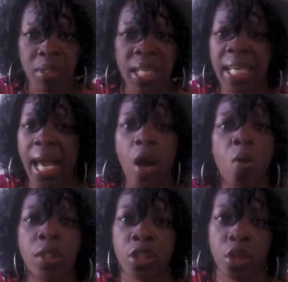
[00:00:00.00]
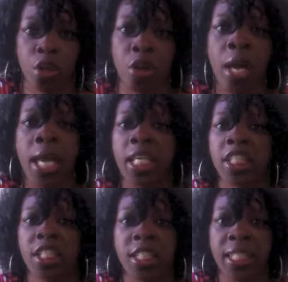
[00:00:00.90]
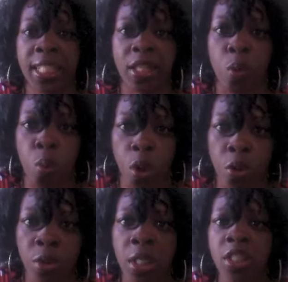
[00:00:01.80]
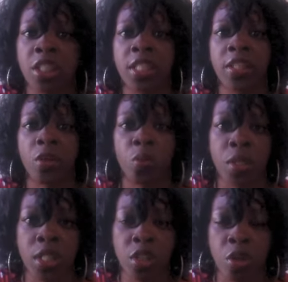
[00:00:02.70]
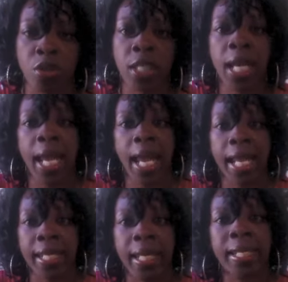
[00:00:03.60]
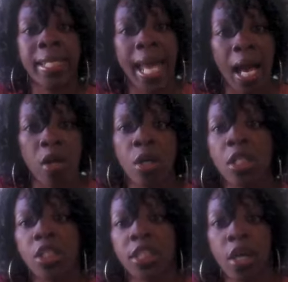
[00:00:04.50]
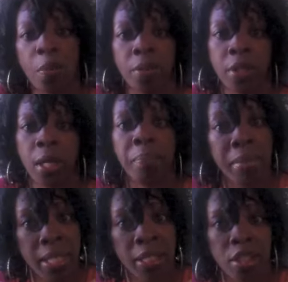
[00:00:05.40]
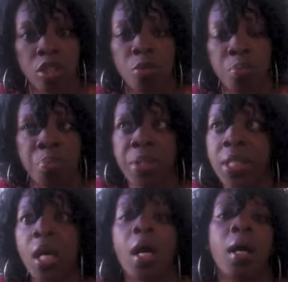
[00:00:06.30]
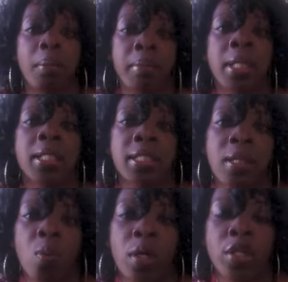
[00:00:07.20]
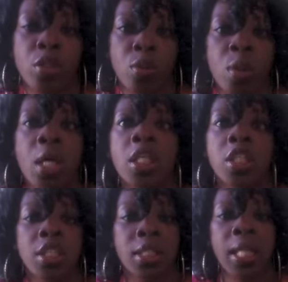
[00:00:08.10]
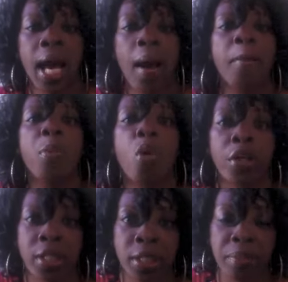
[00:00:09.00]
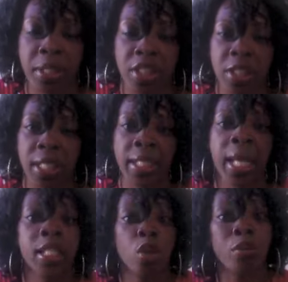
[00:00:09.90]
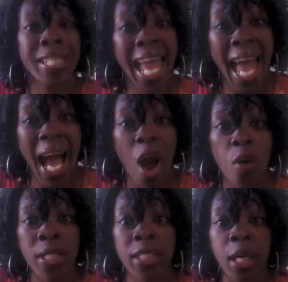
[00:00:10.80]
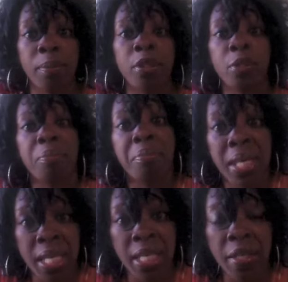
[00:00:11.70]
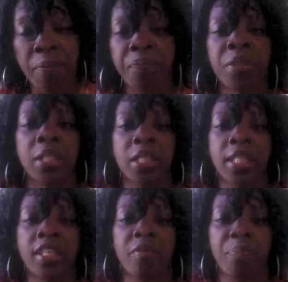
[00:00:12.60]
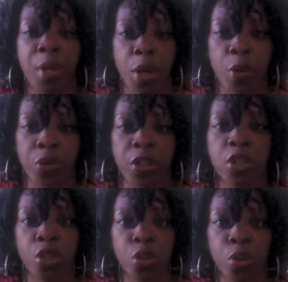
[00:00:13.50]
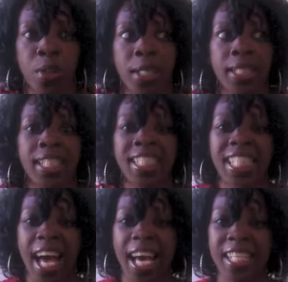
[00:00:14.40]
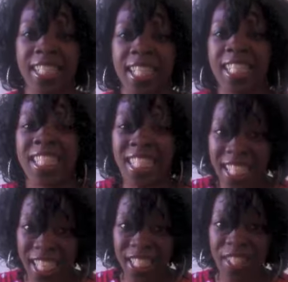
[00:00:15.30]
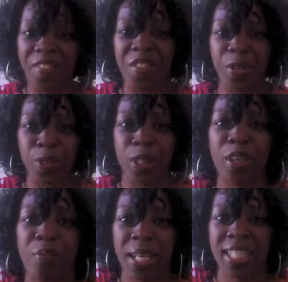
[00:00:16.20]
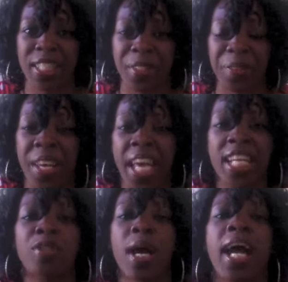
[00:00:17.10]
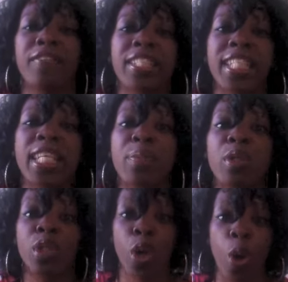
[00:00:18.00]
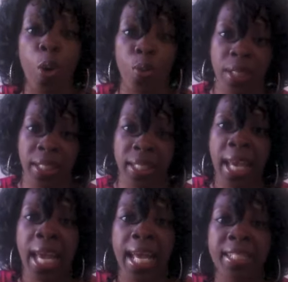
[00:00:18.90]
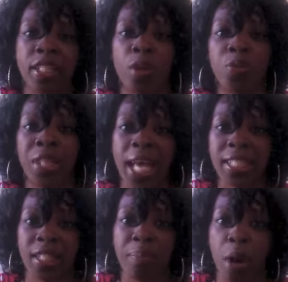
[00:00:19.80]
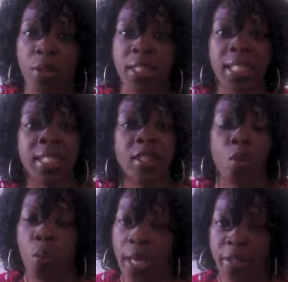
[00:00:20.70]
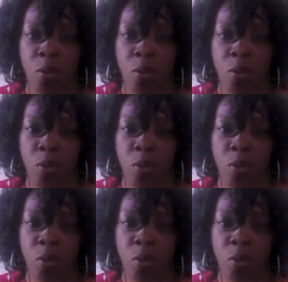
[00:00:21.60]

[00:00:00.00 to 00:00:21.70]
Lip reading: And I owe it to her. She did the work, she did the research, and now she's helping me to become someone new. She's not aborting the mission. And so now it's up to me to give birth to the size 6 version of myself. And so I have to keep going. And so that's the bonus, is the weight.